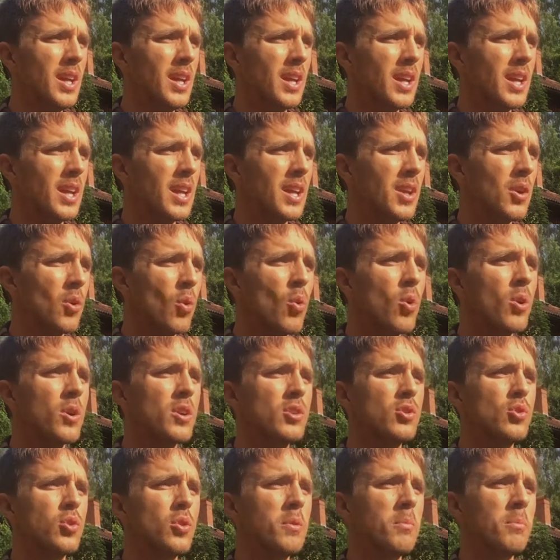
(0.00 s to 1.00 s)
in order
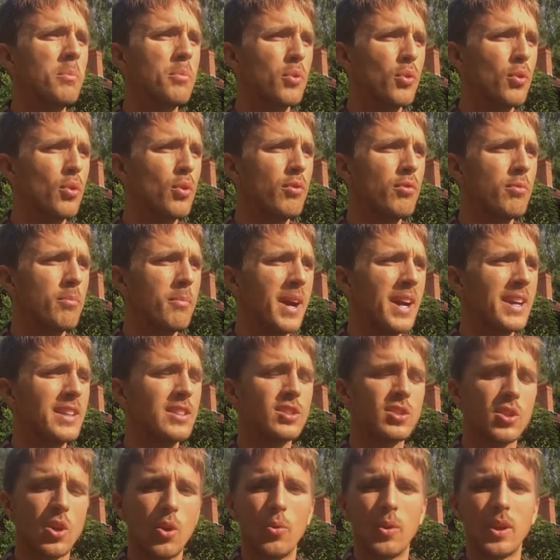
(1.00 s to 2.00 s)
to improve my
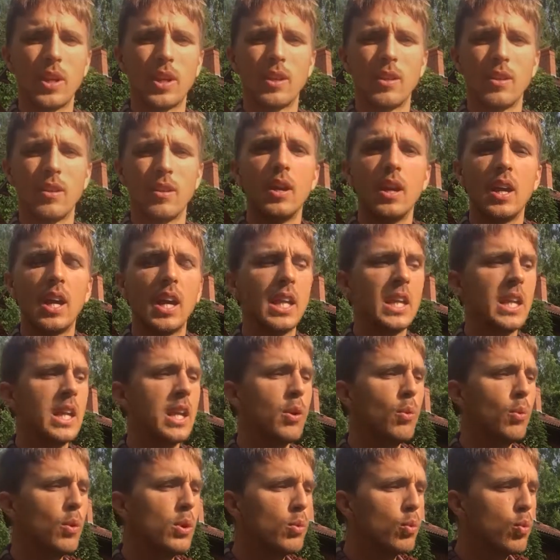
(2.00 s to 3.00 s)
sowing? And he
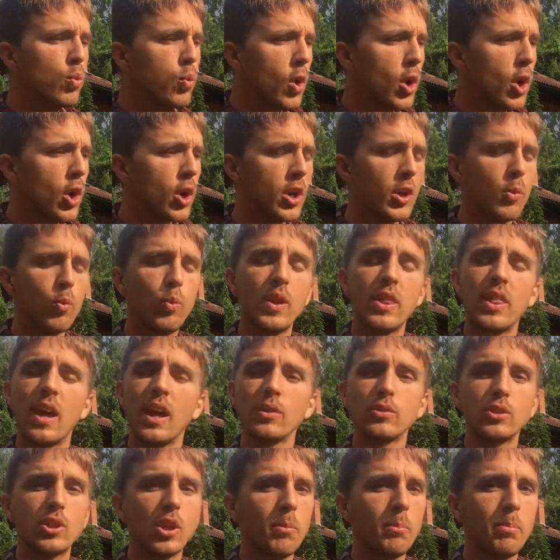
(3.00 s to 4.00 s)
will work without
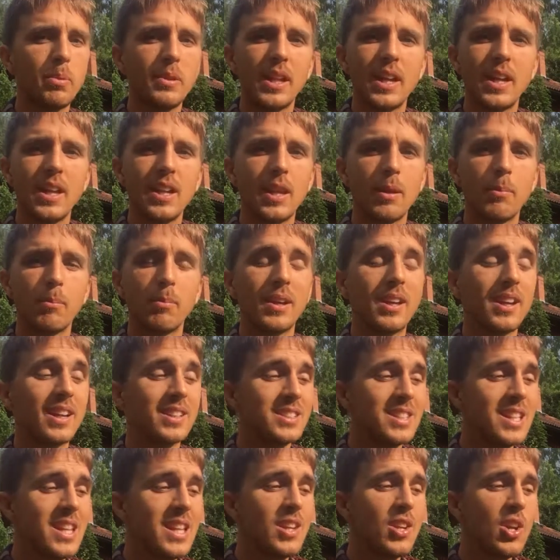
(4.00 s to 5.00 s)
complaining, because
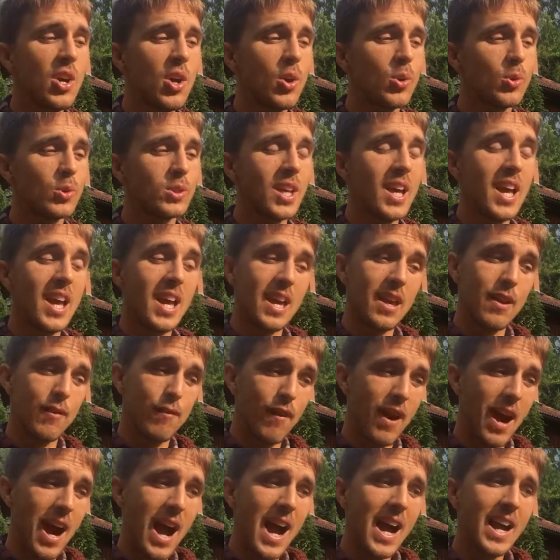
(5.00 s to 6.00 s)
he knows if
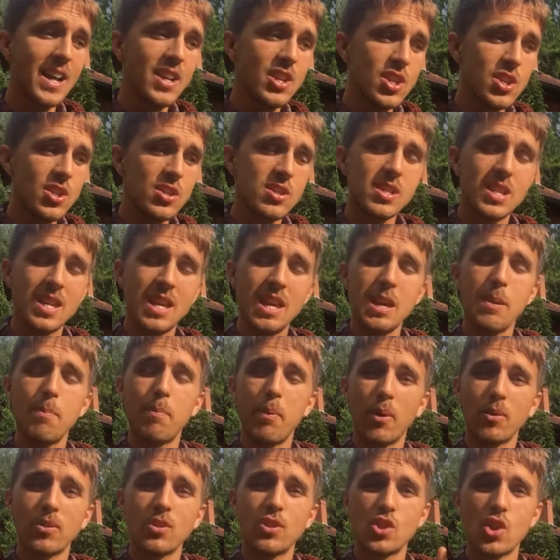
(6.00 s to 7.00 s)
I just keep
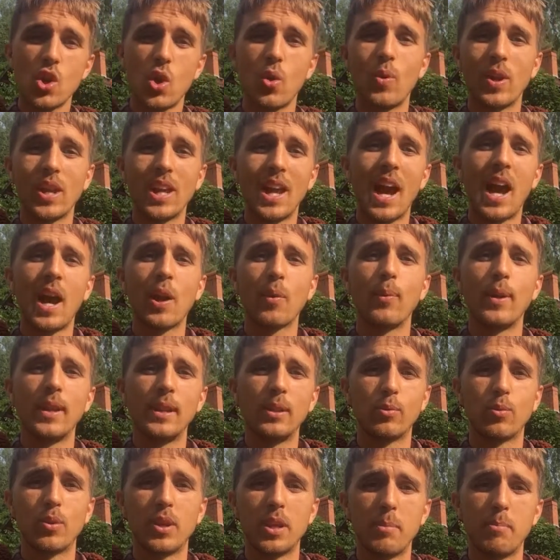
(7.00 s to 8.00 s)
on sowing, I will
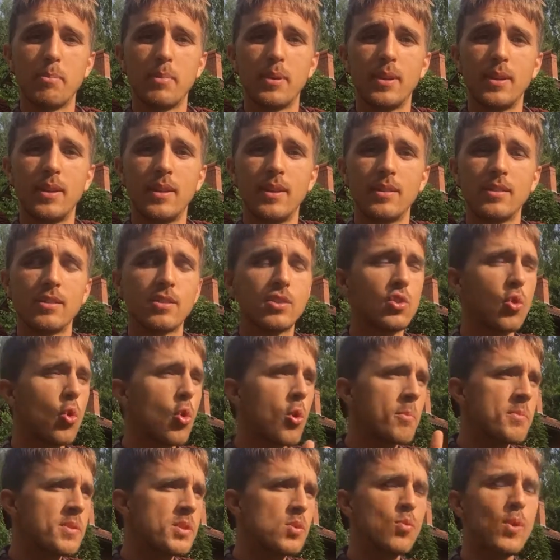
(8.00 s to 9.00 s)
reap.
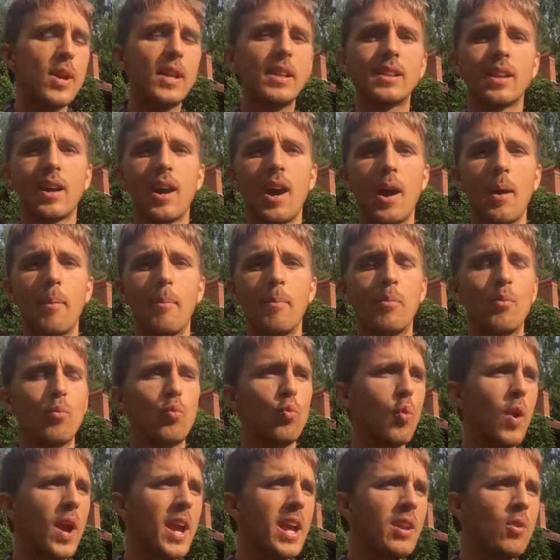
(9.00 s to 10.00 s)
Storms will come,
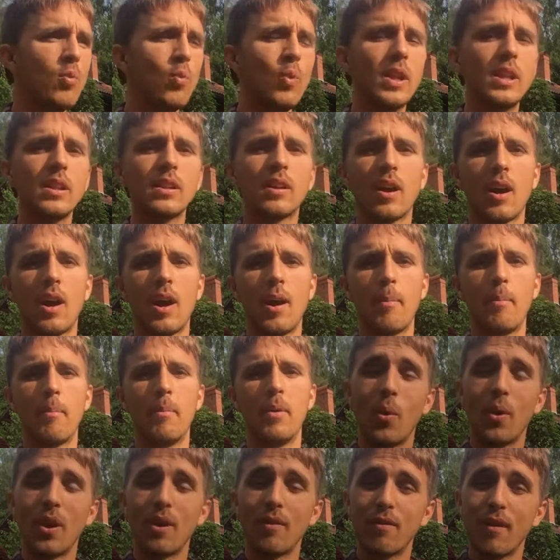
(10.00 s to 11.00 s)
rain will come.
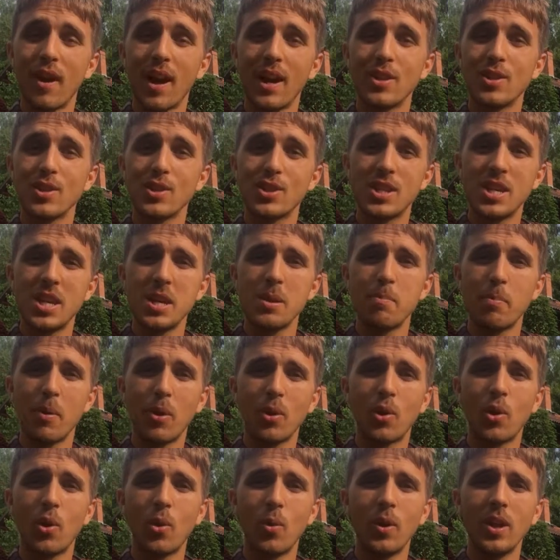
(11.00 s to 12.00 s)
If I just keep on
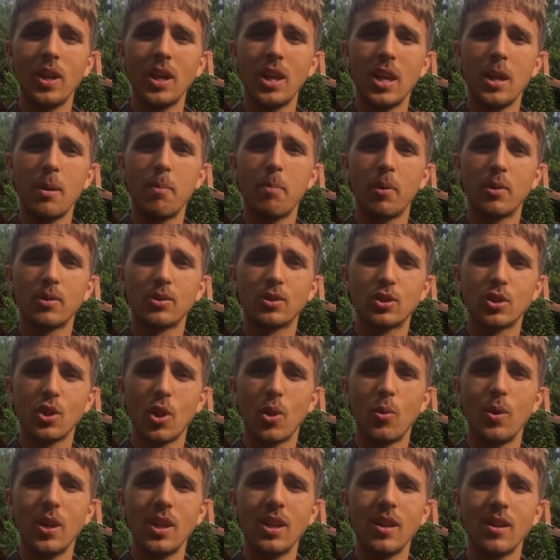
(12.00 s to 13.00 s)
going, keep on
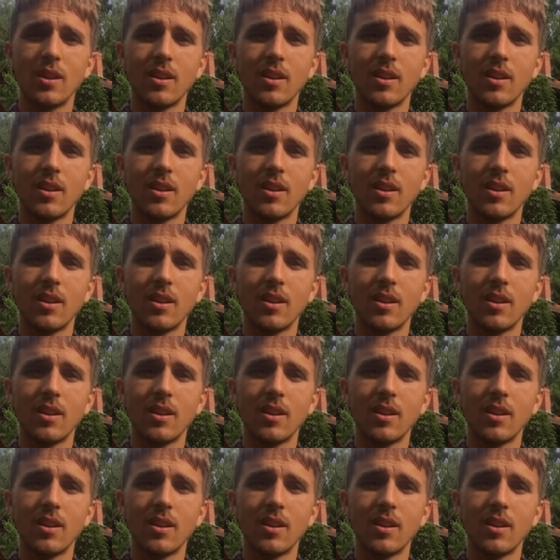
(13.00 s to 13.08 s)
sowing,